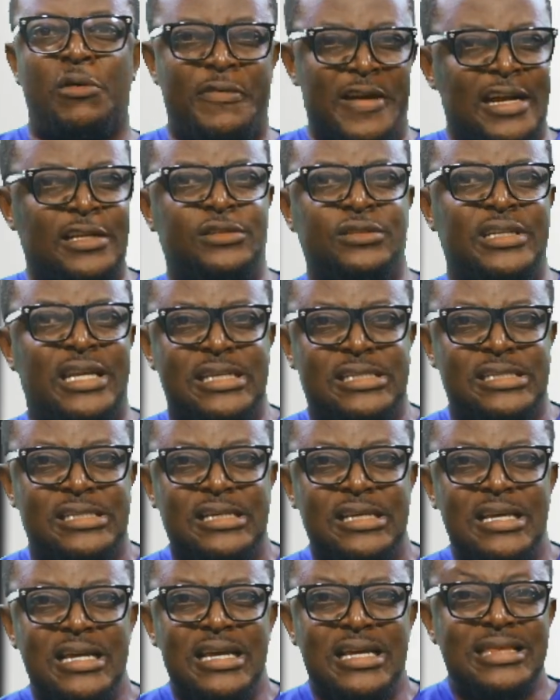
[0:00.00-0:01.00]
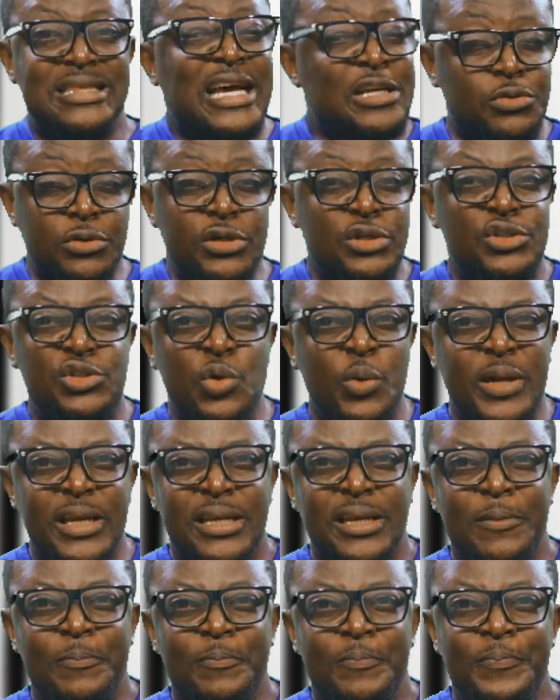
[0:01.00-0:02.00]
of idleness. That's what you're
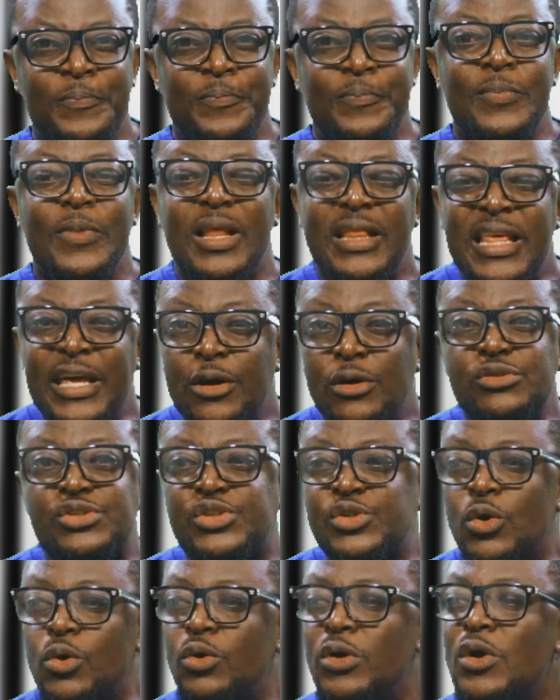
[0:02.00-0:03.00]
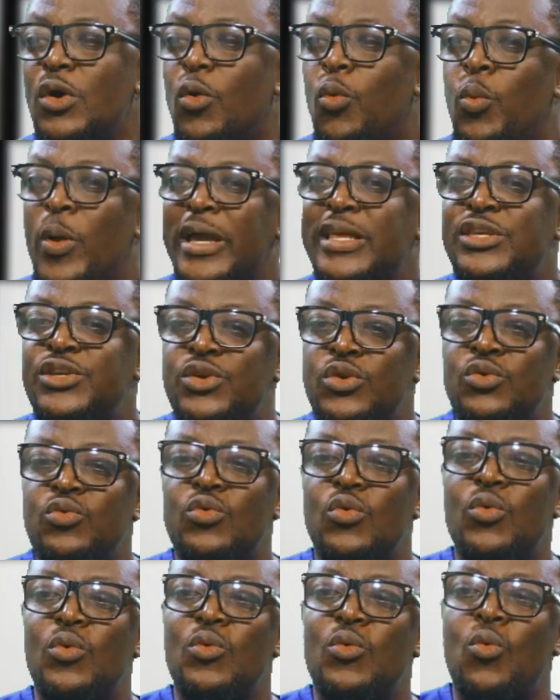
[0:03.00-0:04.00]
doing. Then also, when
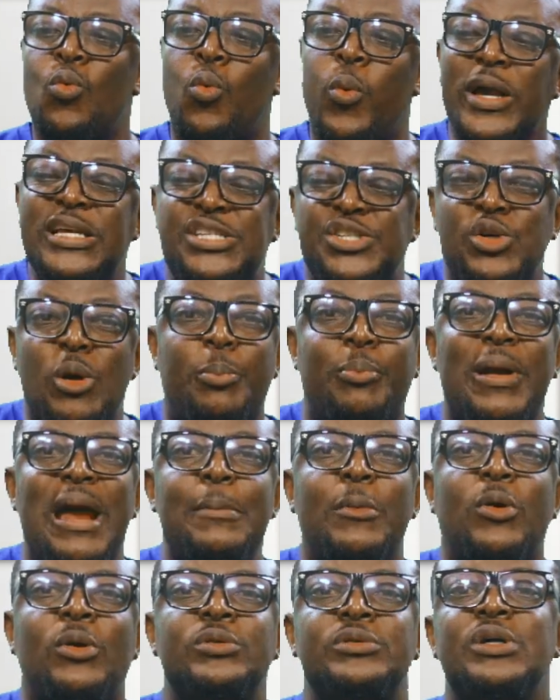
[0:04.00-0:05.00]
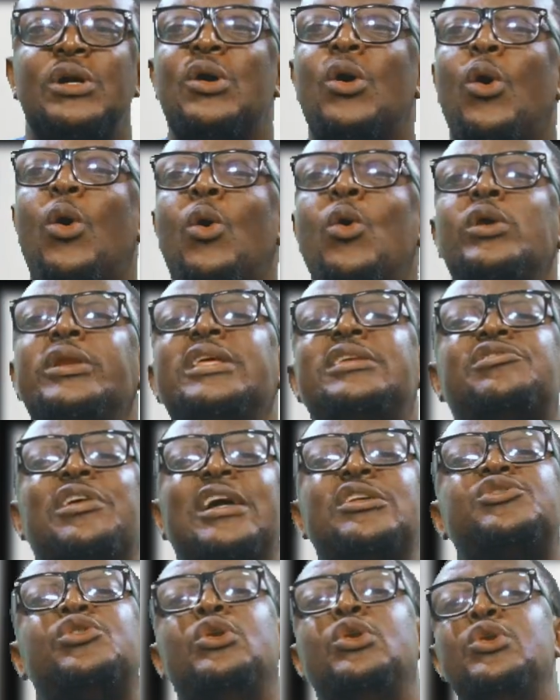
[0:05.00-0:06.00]
you waste your time on only
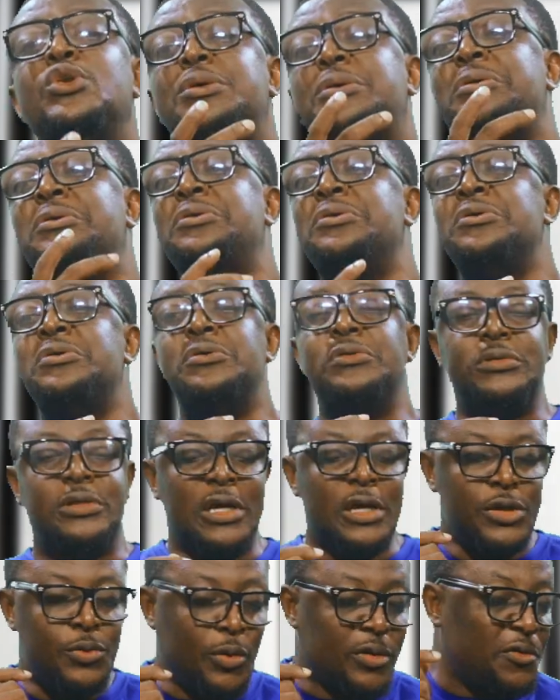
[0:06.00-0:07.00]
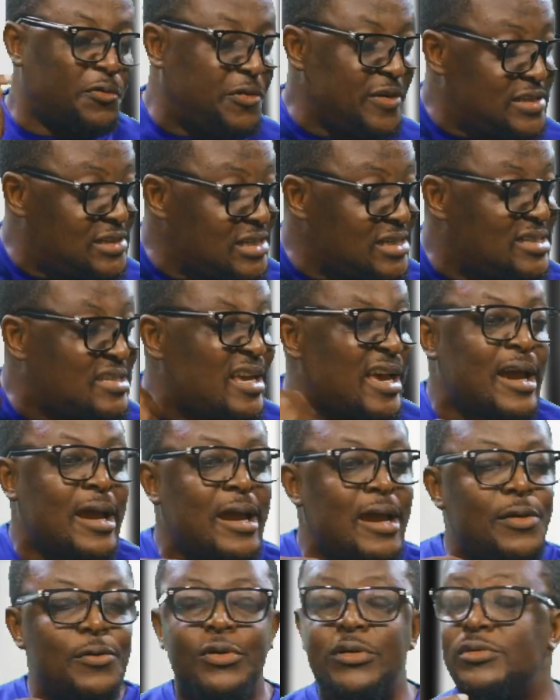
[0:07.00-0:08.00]
trying to look good, you want to fix this
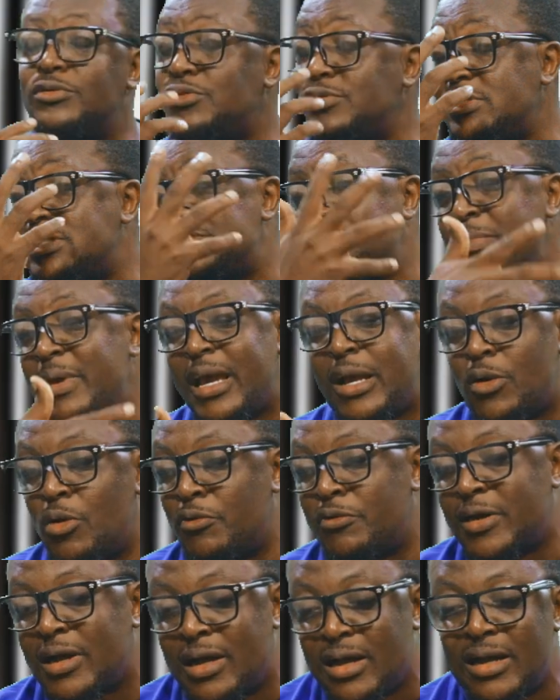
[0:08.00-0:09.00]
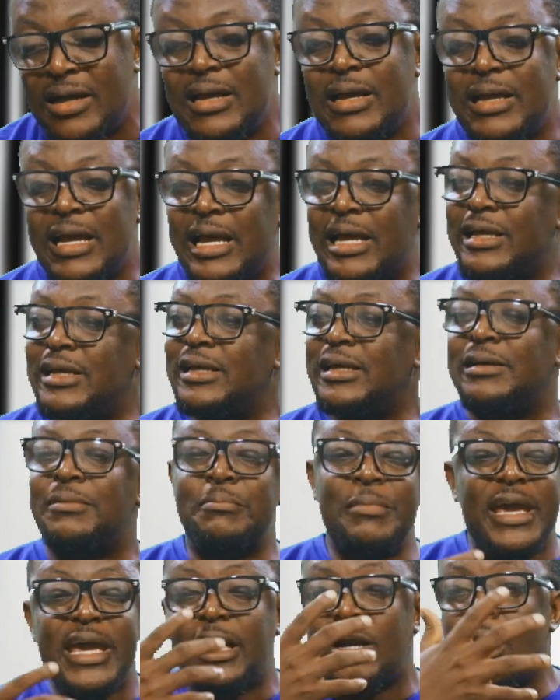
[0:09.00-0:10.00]
hair, you want to do this makeover, uh,
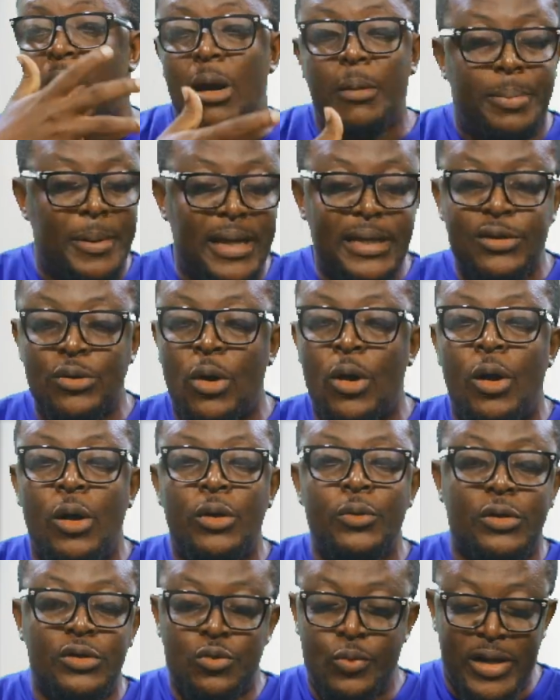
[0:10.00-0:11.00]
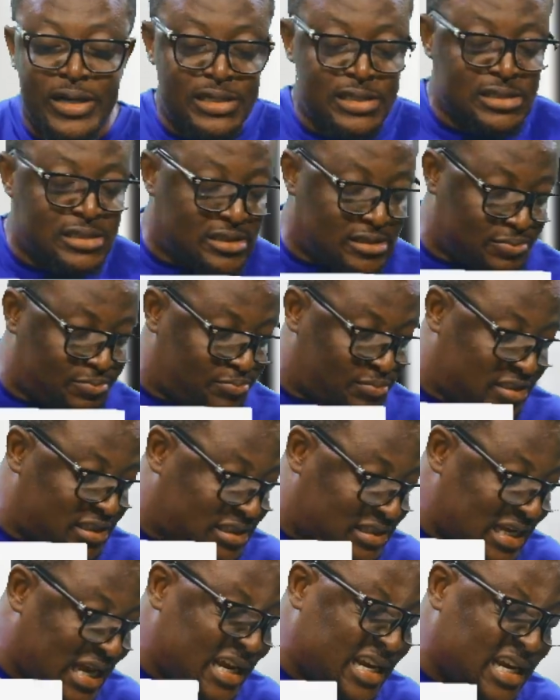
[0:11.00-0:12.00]
makeup and all, you want to wear these
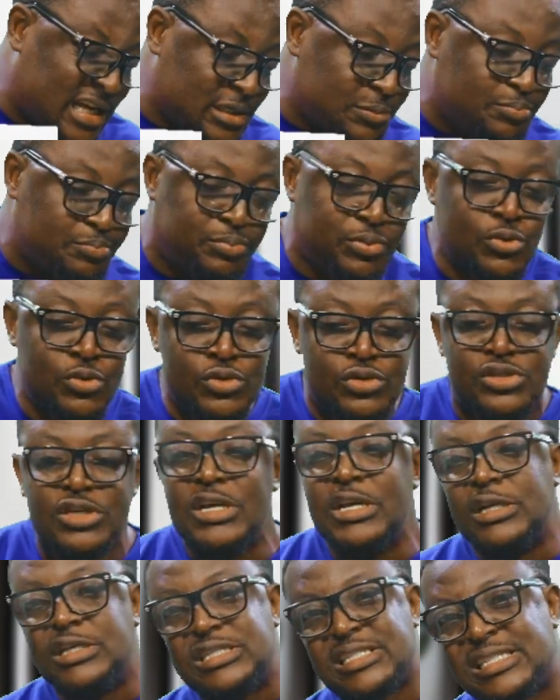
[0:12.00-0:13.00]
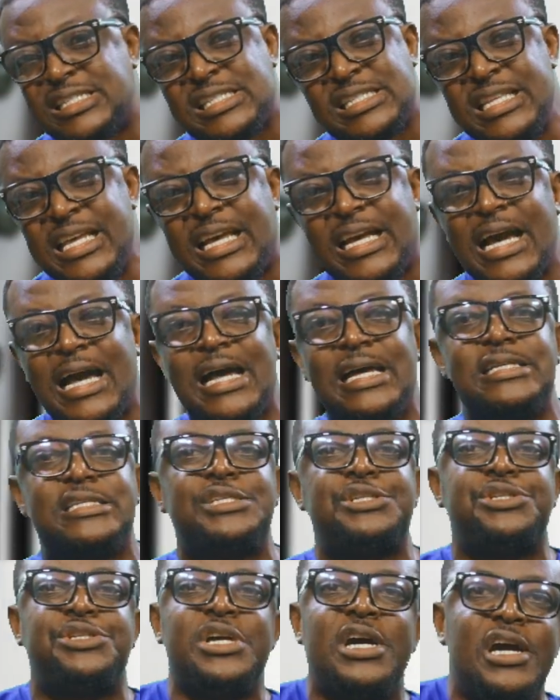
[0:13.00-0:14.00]
designer boots,
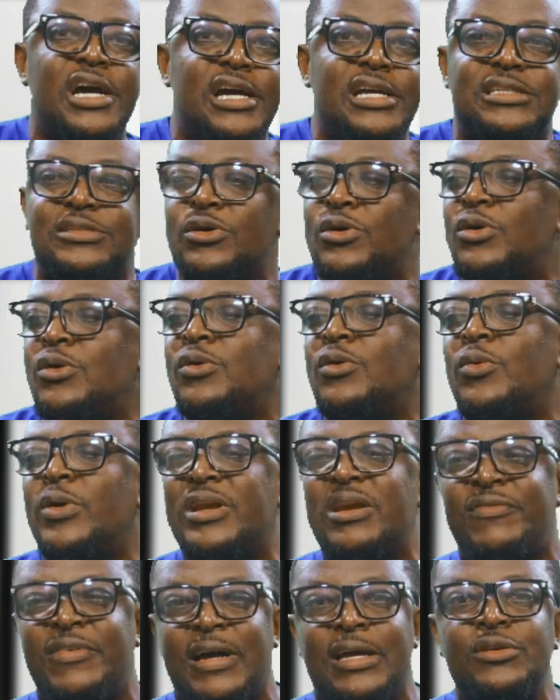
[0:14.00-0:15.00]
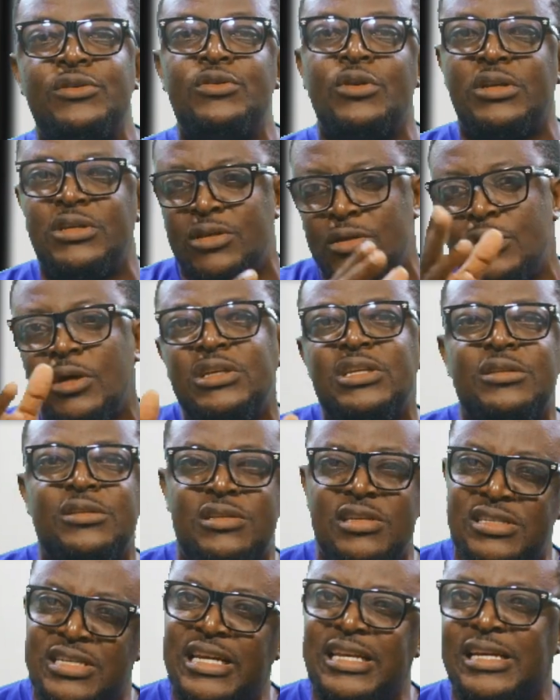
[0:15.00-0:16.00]
sneakers, shirts, oh, whatever. You're not, you're not
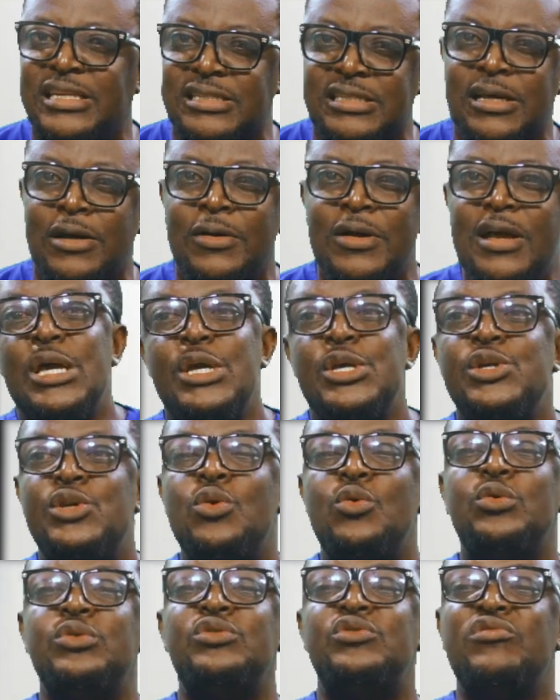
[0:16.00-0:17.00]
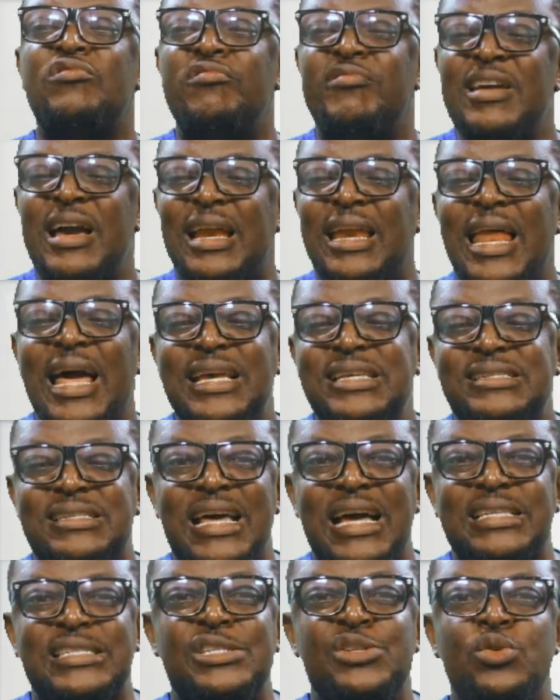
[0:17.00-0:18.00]
designers now. You would realize
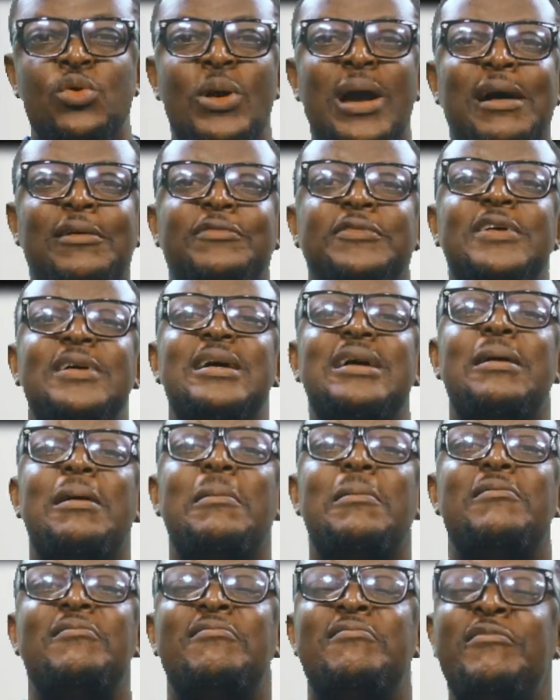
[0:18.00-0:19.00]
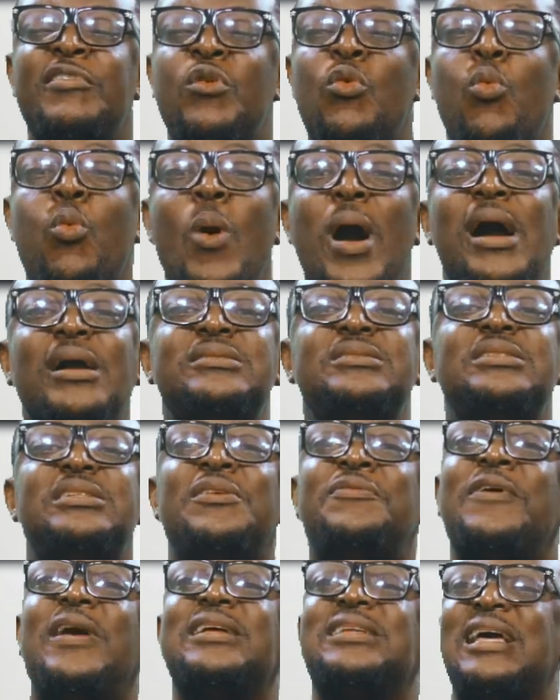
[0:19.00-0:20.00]
that you have rewound.
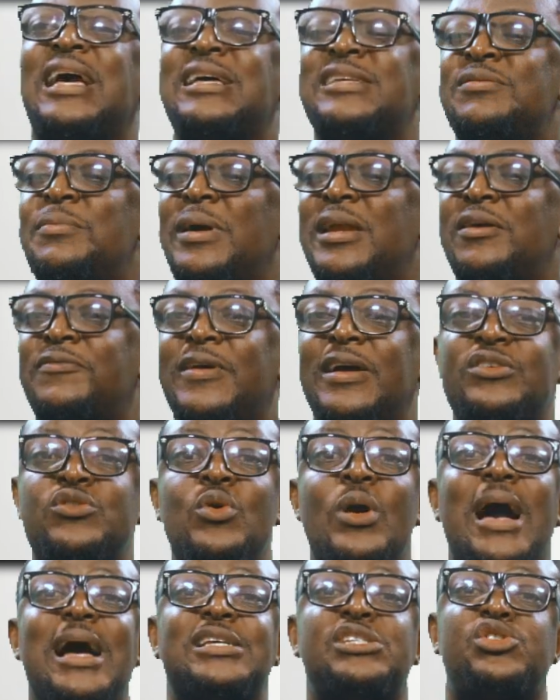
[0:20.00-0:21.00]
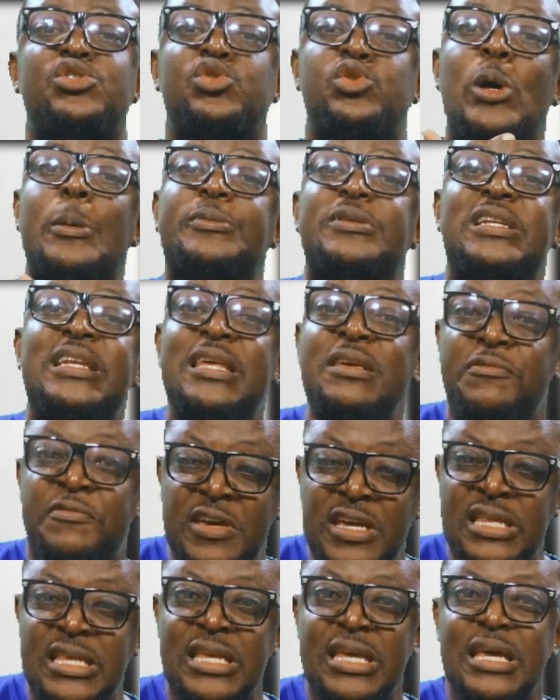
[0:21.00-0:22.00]
In fact, as a matter of fact, you have stopped
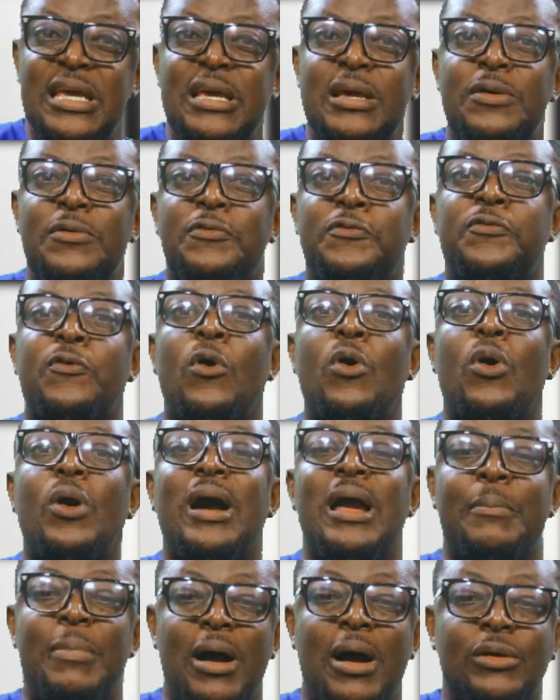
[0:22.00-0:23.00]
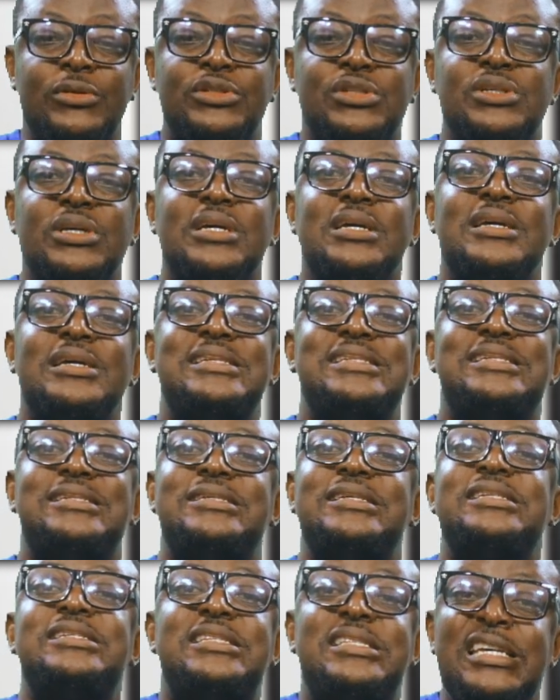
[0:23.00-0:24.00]
living for about
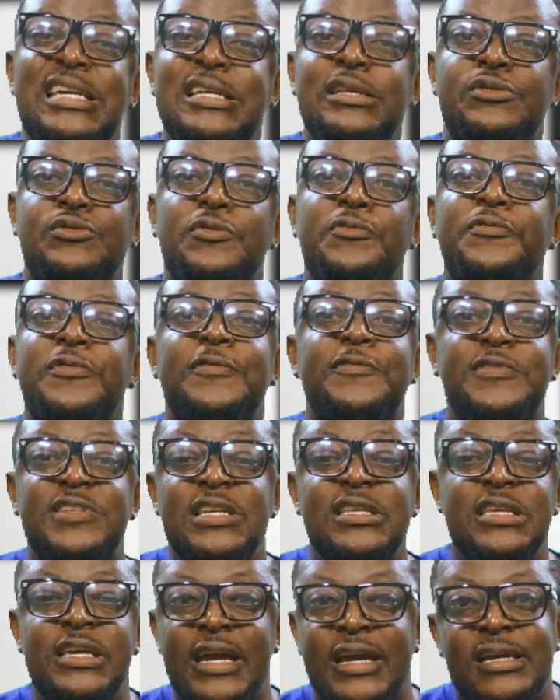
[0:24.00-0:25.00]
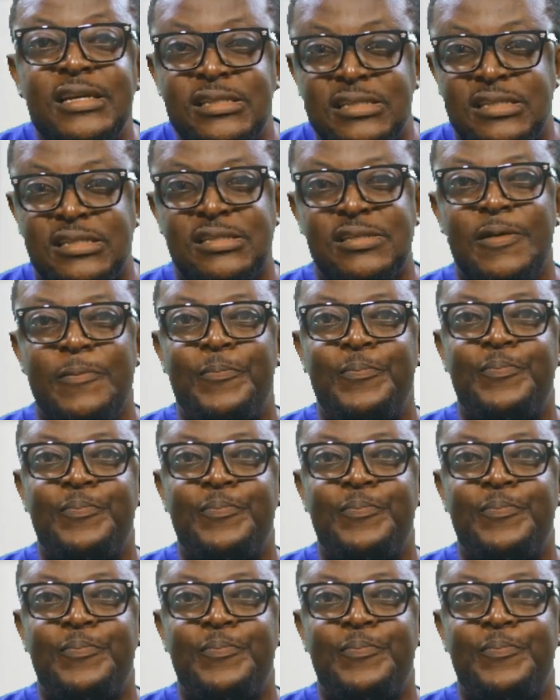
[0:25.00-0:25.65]
16 to 15 years